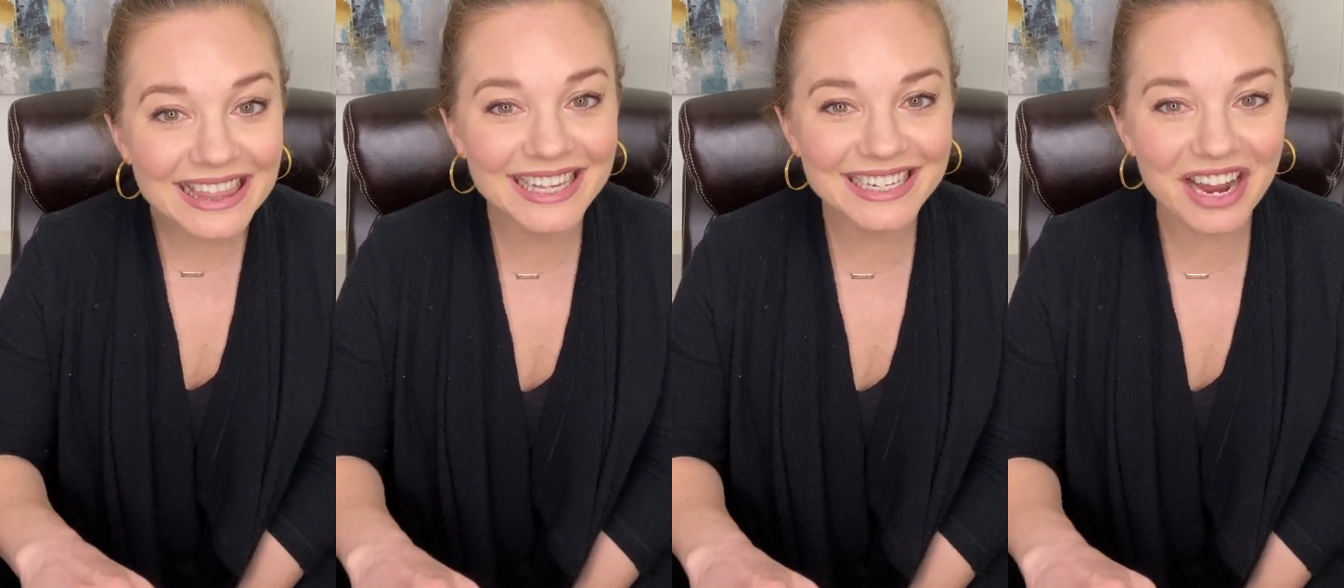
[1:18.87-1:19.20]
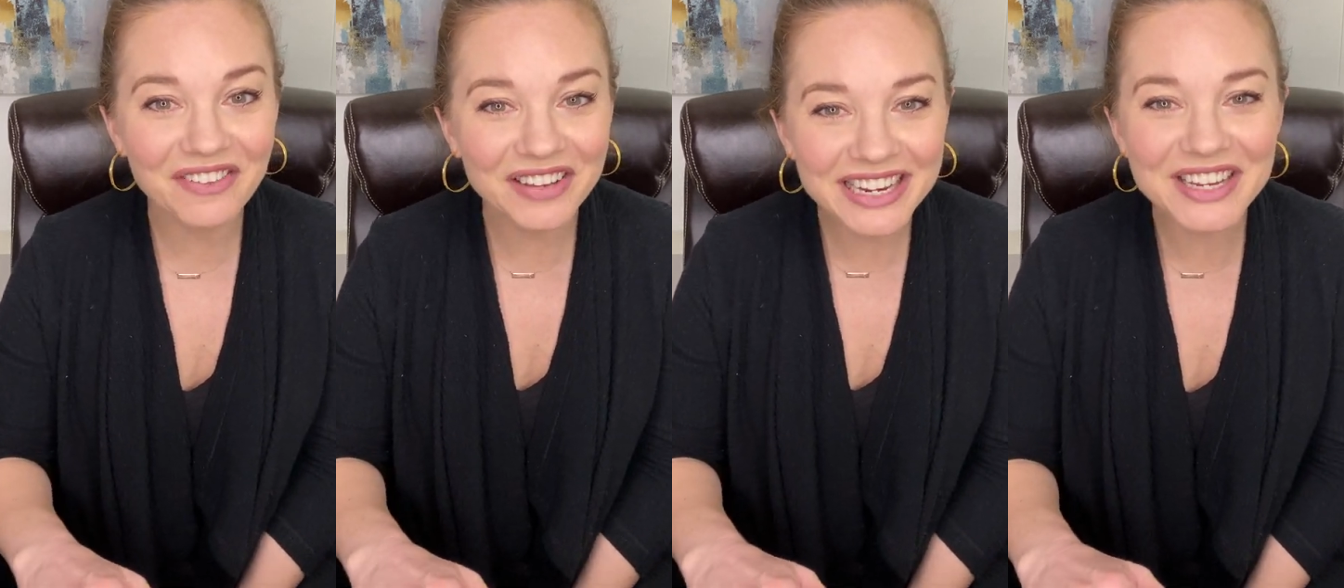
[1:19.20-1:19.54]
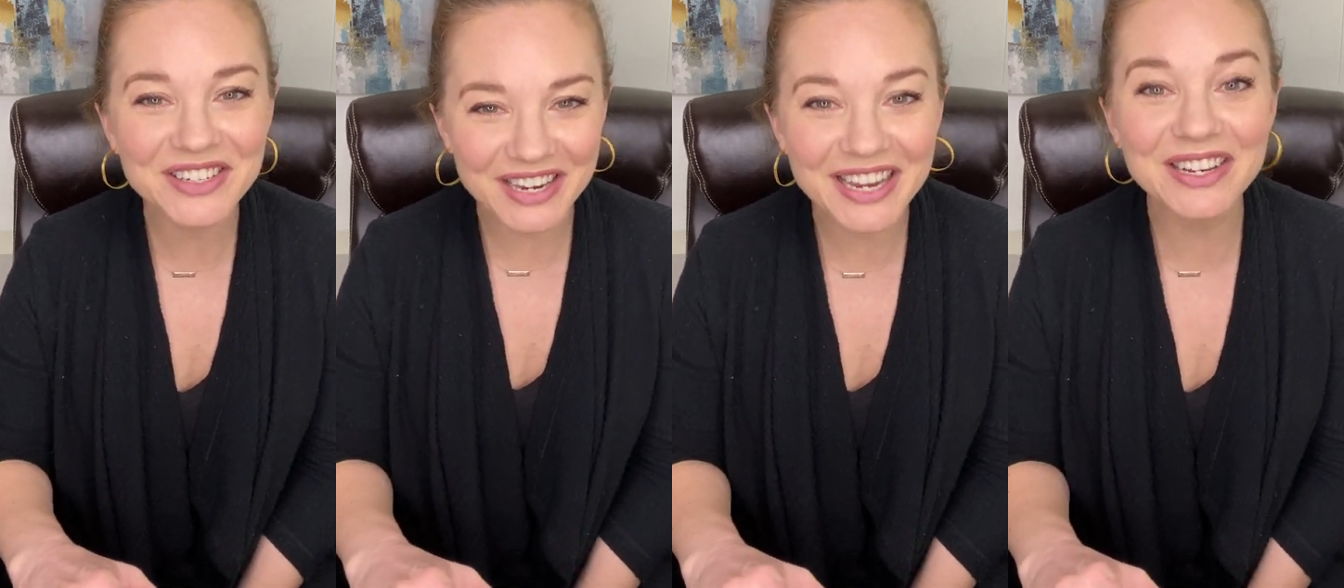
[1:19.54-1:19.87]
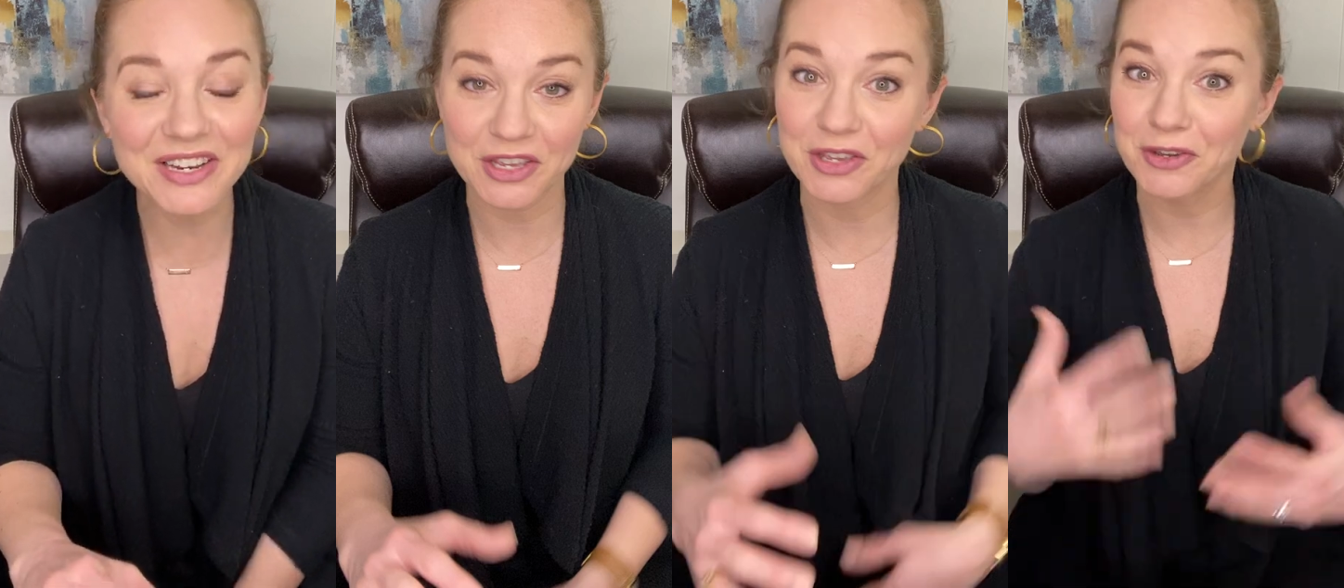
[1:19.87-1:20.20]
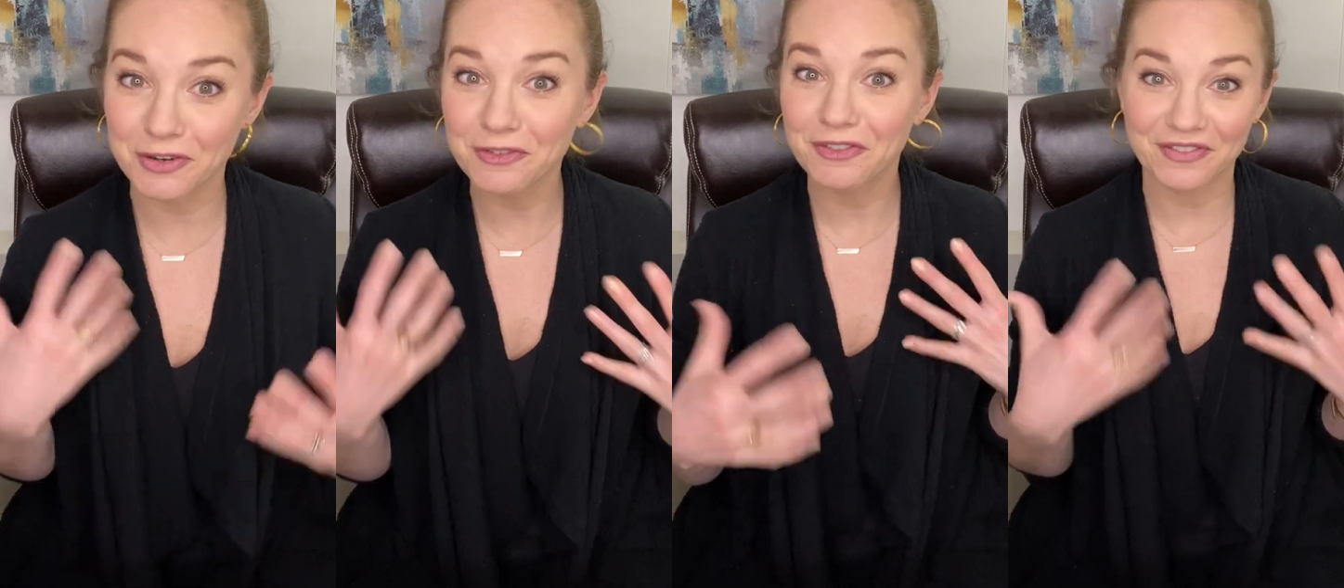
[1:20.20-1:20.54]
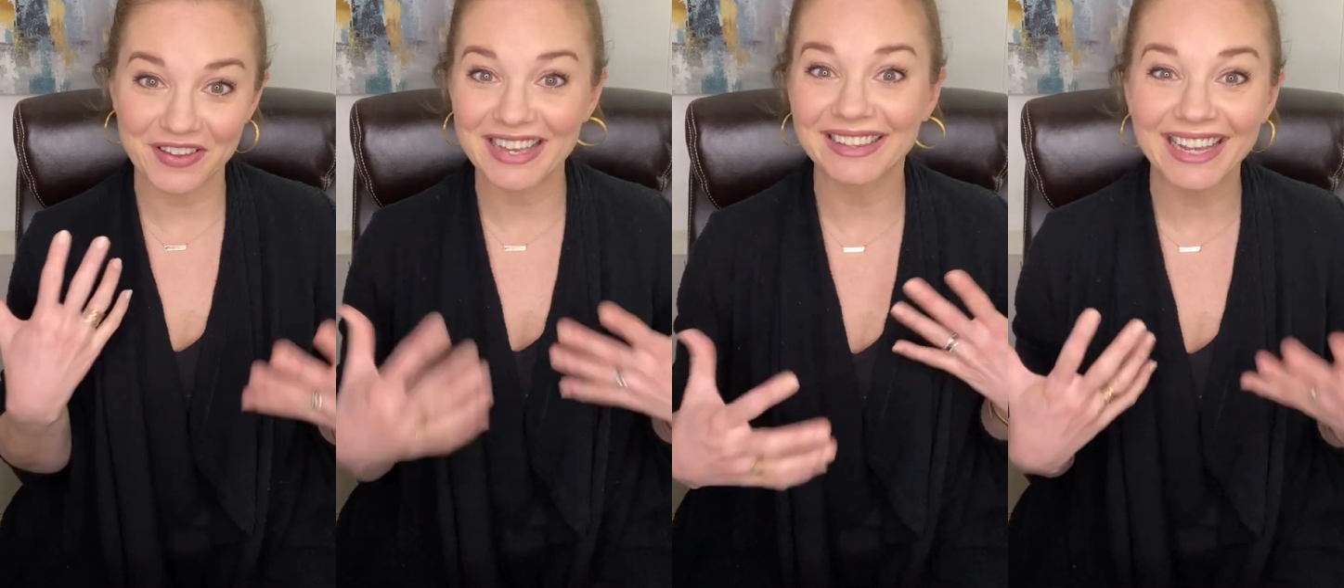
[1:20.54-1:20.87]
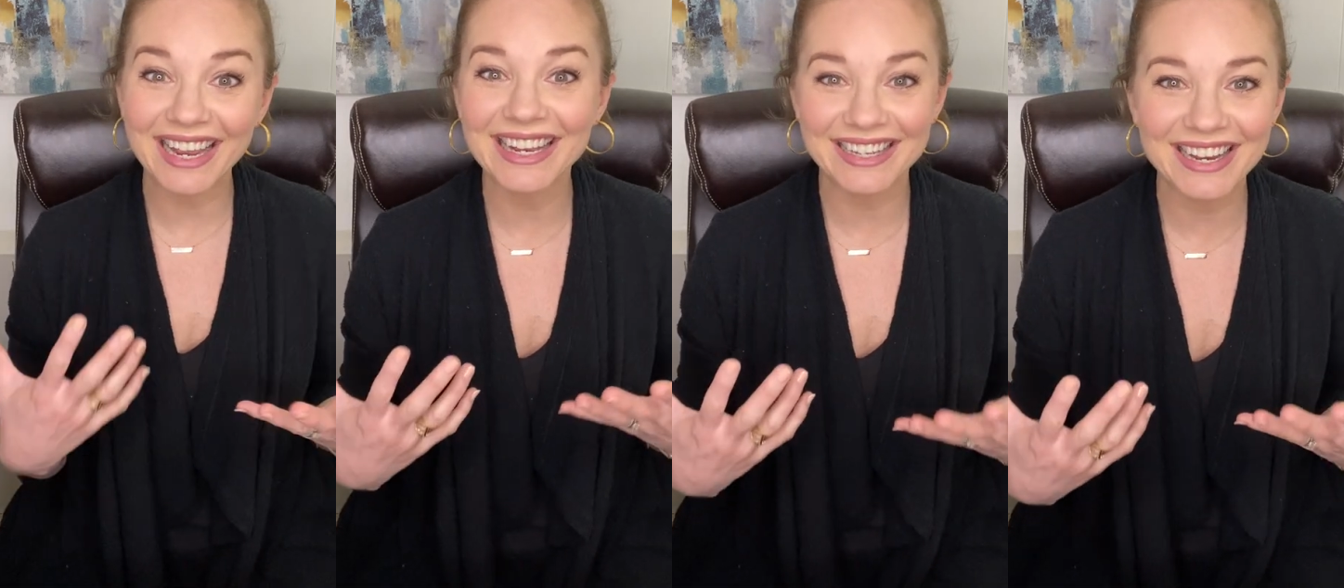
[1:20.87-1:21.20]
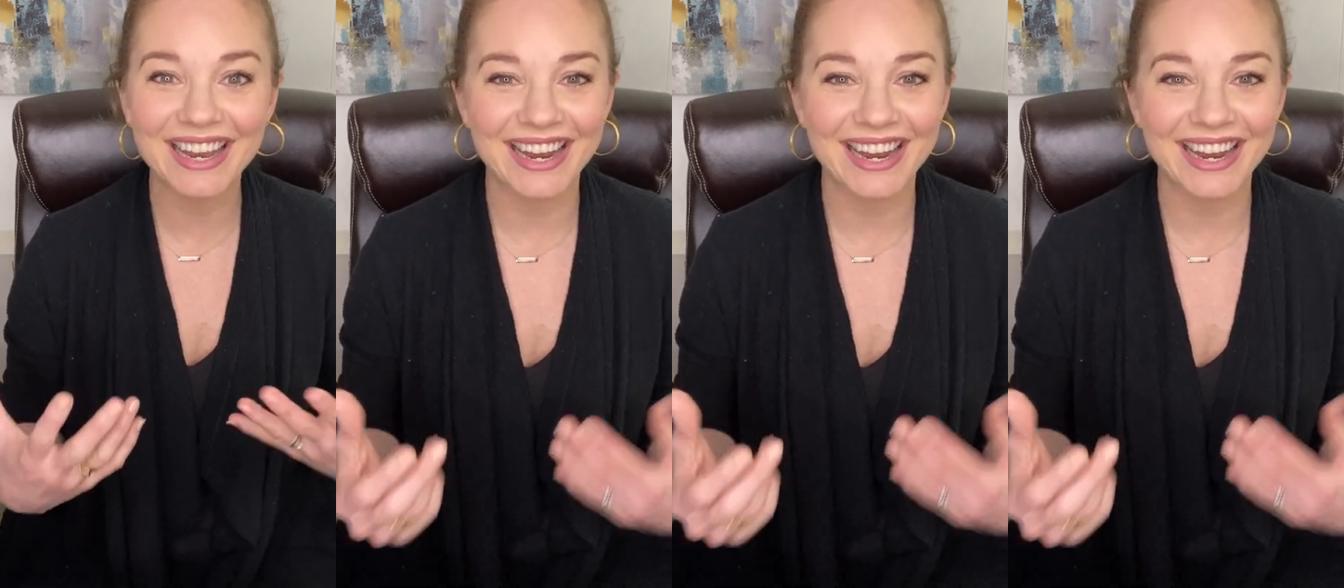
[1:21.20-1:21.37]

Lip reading: the definition, you feel it,